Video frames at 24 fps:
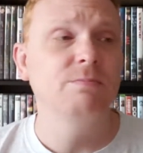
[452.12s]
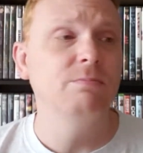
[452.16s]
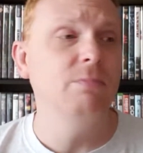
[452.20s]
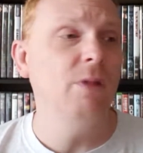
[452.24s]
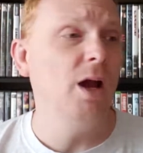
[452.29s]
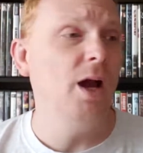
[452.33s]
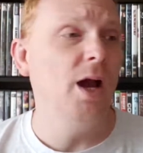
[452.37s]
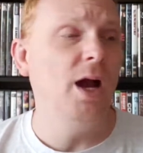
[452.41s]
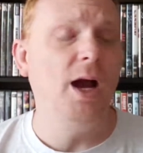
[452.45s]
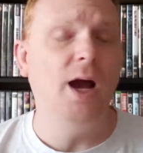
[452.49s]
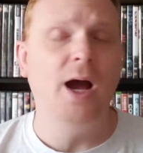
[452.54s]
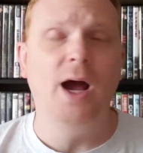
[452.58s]

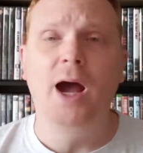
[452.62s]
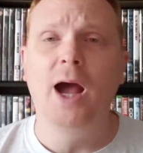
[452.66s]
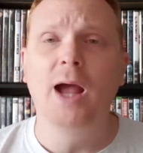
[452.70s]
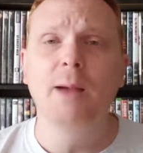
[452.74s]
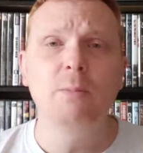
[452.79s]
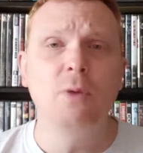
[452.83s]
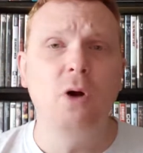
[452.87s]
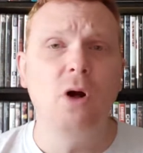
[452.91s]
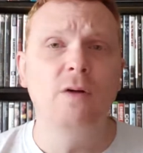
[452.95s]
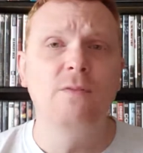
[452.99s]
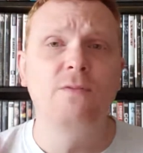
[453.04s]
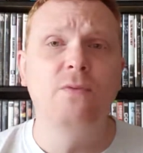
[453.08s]

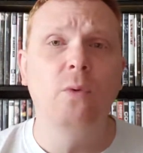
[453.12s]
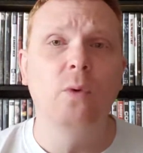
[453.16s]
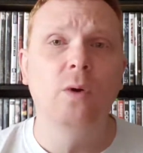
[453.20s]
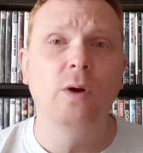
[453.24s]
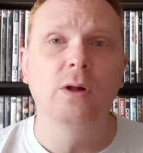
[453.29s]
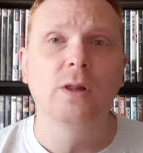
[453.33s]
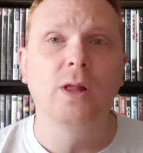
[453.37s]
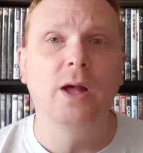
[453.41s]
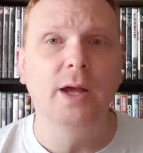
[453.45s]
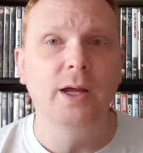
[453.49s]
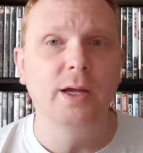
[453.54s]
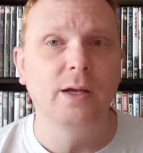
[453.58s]
I'm all for
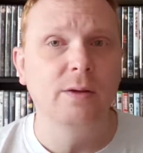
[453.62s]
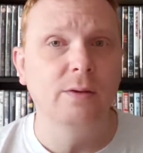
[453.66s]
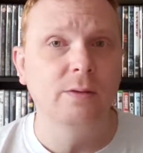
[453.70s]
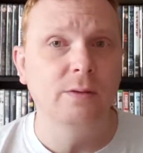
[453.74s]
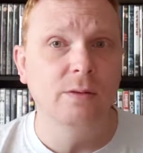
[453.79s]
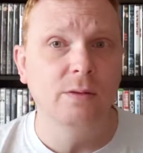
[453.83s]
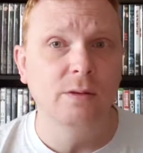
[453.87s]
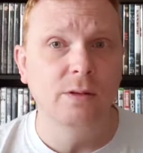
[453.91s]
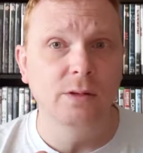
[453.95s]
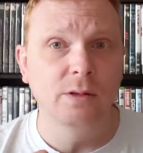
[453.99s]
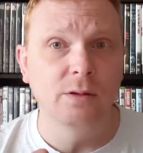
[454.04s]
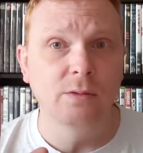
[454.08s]
like
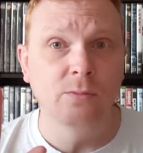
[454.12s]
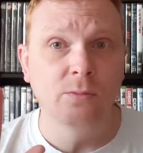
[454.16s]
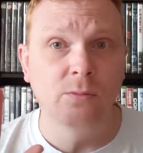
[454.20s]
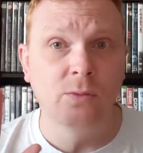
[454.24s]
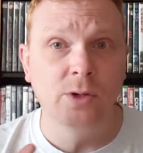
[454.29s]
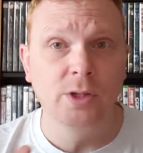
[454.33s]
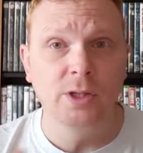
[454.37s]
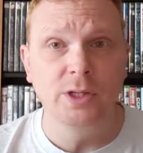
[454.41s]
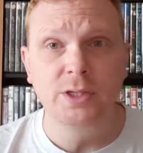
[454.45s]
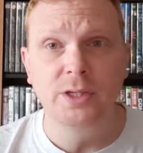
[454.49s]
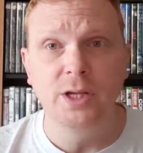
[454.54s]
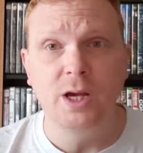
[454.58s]
the
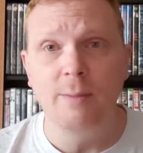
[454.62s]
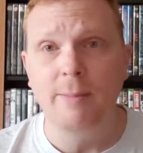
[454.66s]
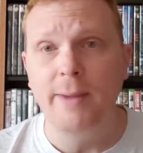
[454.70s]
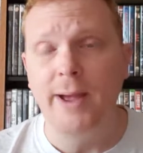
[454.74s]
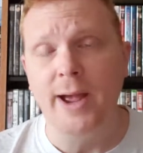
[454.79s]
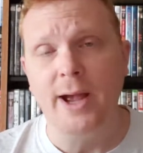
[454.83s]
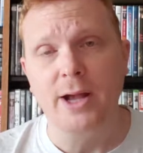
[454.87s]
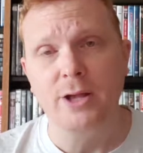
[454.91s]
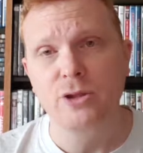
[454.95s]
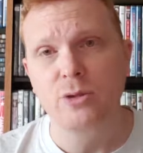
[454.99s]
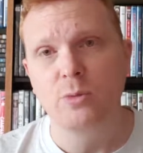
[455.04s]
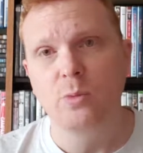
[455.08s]
really dumb
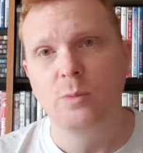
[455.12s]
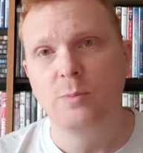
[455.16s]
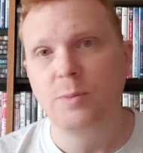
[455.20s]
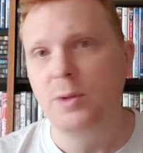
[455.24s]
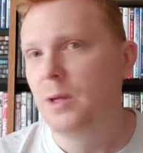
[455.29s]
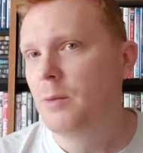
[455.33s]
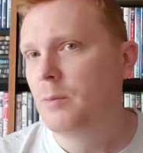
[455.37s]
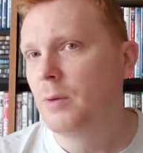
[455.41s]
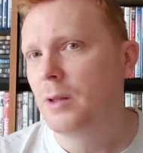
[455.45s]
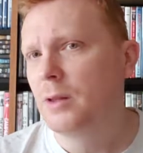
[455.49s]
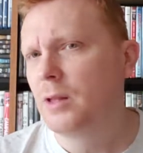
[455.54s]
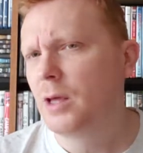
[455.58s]
action when
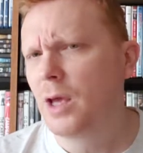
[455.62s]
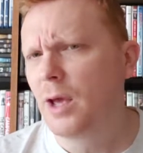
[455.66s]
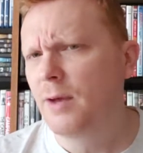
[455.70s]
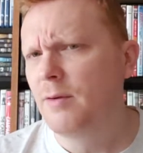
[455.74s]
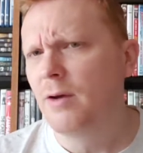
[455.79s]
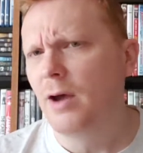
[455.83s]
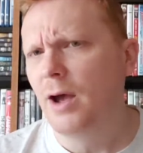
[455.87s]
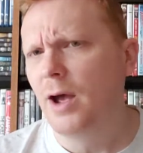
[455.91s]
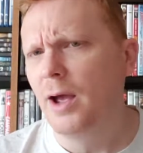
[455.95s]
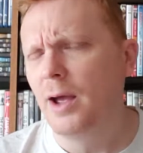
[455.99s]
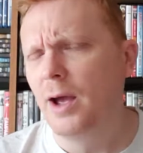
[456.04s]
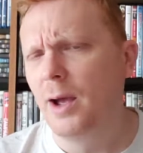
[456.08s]
people like
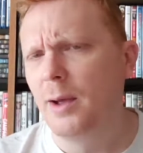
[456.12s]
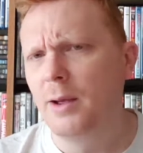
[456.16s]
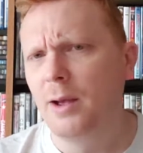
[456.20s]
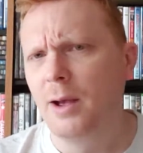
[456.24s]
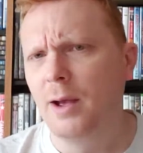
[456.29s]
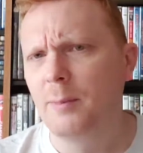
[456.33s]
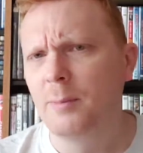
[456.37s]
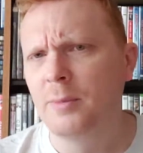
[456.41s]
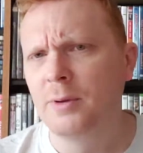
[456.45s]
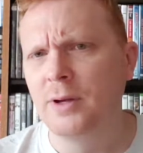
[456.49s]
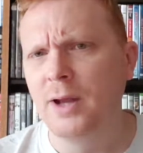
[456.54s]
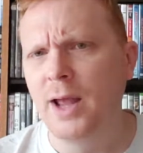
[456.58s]

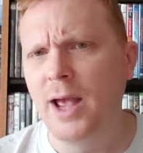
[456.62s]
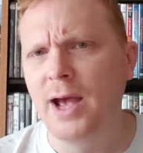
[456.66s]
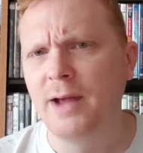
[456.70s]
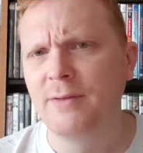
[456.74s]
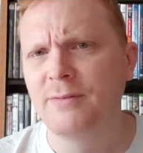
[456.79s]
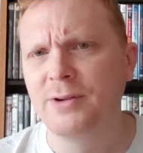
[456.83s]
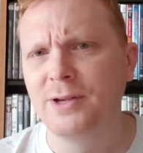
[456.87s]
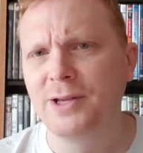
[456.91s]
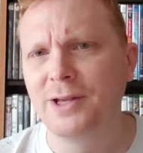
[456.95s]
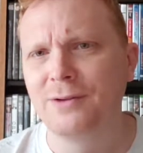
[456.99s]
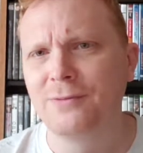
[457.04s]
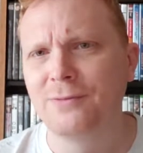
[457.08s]
I'm an
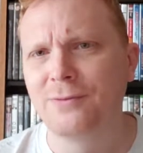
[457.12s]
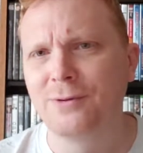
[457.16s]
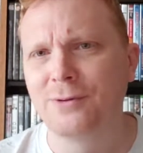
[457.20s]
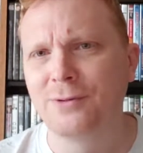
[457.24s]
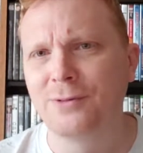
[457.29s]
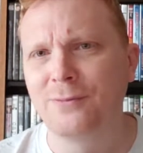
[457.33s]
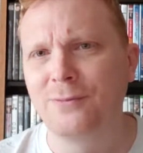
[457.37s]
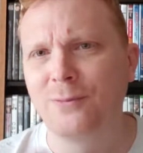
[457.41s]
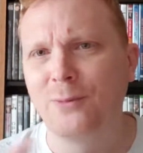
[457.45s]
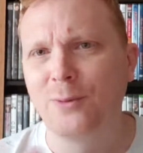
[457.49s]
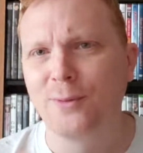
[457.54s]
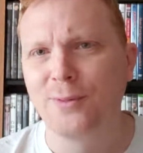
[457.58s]
advocate for
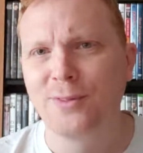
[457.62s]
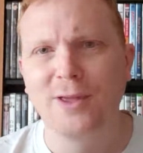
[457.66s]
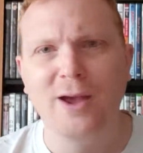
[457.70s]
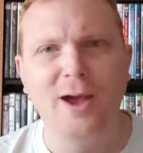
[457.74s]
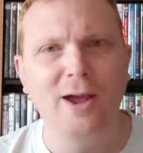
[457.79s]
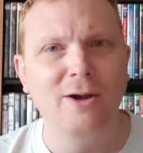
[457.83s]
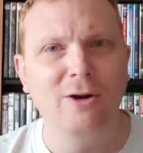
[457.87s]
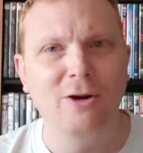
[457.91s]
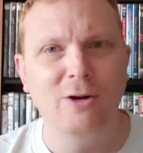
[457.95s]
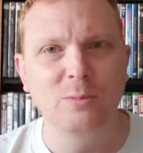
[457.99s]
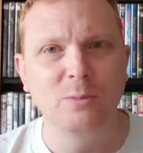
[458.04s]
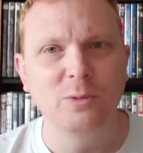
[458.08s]
the 4th Die
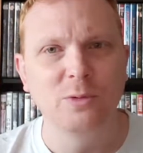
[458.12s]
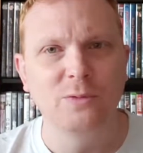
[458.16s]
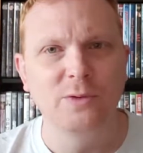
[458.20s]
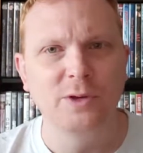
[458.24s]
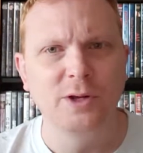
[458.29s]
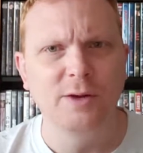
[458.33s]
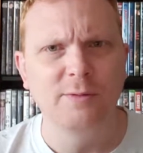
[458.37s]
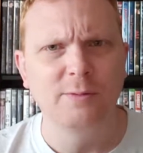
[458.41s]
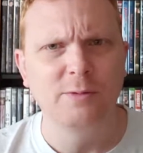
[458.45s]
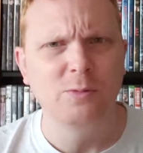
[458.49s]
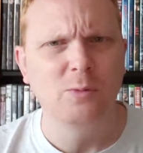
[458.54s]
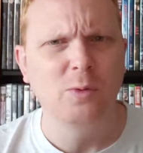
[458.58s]
Hard movie,
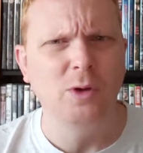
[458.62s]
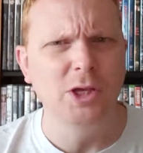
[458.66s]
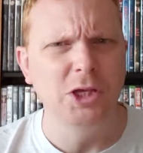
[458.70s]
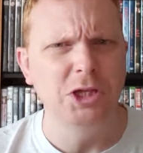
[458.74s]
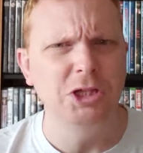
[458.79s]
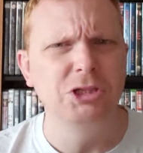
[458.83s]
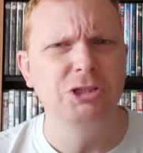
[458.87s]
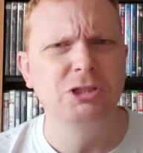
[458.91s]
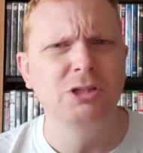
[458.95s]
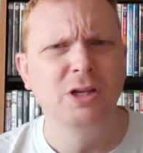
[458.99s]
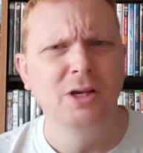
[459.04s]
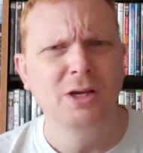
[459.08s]
and everyone
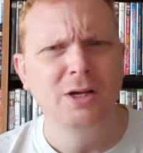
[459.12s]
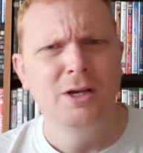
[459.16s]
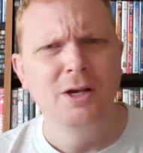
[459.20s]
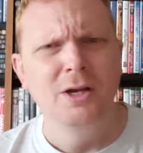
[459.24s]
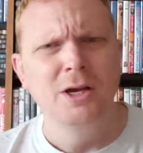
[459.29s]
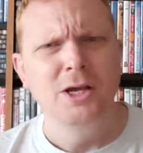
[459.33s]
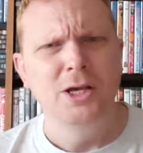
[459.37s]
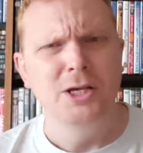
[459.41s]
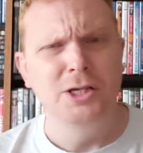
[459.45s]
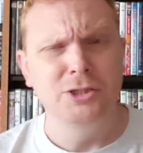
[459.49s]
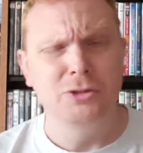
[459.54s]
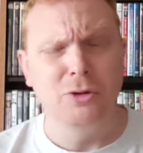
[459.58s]
he's
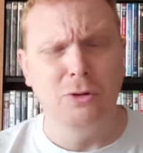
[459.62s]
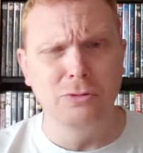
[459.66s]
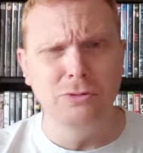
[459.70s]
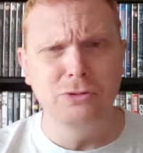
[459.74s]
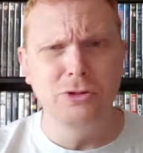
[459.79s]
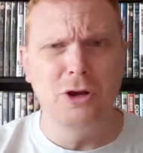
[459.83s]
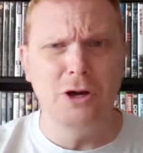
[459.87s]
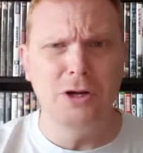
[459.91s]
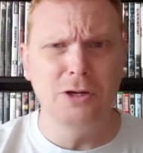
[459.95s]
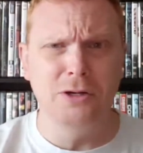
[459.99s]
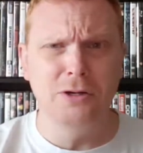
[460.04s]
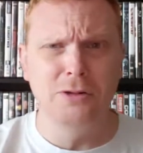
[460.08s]
holding
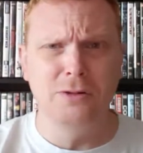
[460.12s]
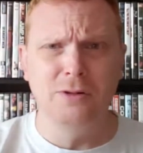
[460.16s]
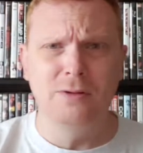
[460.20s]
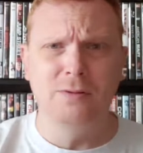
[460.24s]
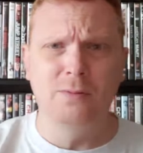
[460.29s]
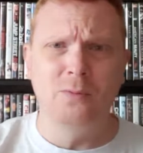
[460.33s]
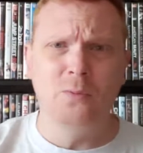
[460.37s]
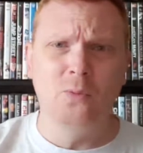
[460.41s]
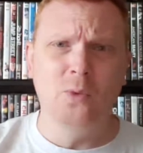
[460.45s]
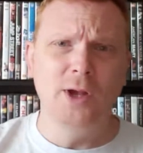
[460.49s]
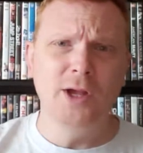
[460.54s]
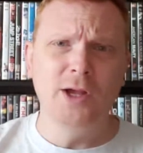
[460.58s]
on to the
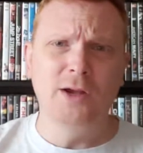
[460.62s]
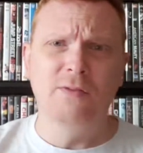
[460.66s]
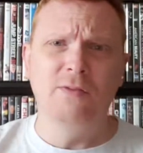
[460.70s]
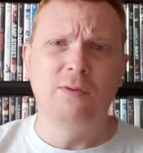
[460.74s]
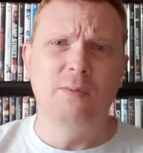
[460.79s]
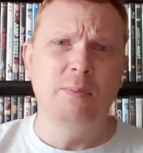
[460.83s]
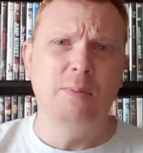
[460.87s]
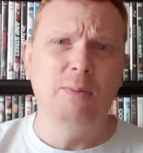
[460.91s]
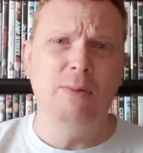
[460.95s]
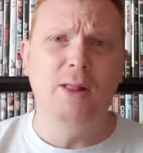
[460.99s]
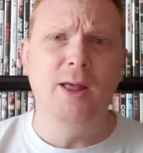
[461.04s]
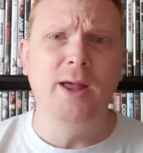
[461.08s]
wing of a
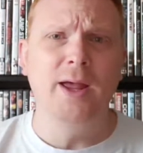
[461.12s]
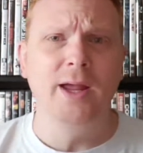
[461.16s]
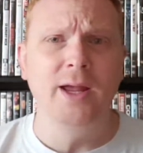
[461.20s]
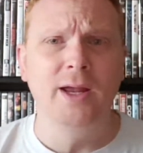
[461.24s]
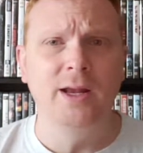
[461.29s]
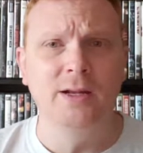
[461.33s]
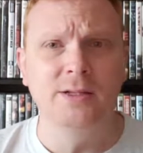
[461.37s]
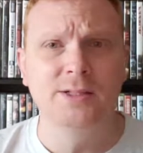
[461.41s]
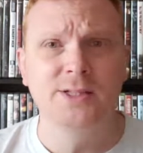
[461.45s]
plane.